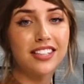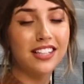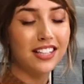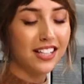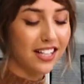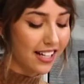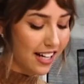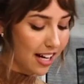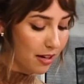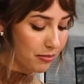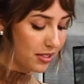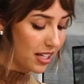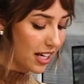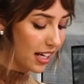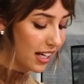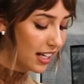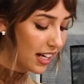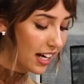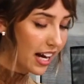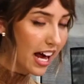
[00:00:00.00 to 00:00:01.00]
I'm taking it
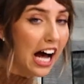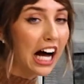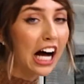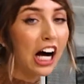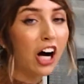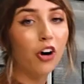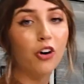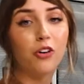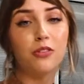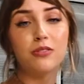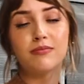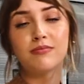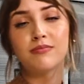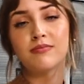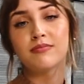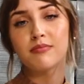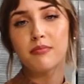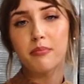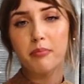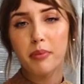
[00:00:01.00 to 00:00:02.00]
out,
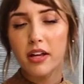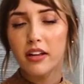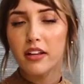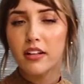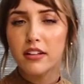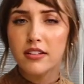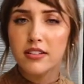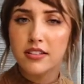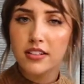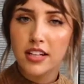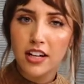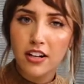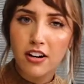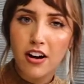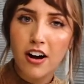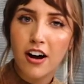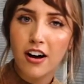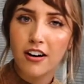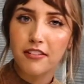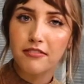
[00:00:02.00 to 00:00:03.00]
peeling the skin
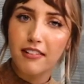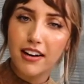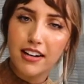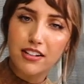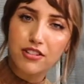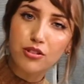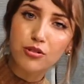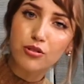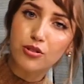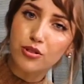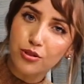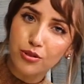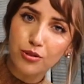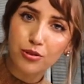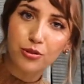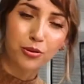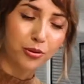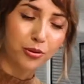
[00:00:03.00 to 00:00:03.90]
off, as you do.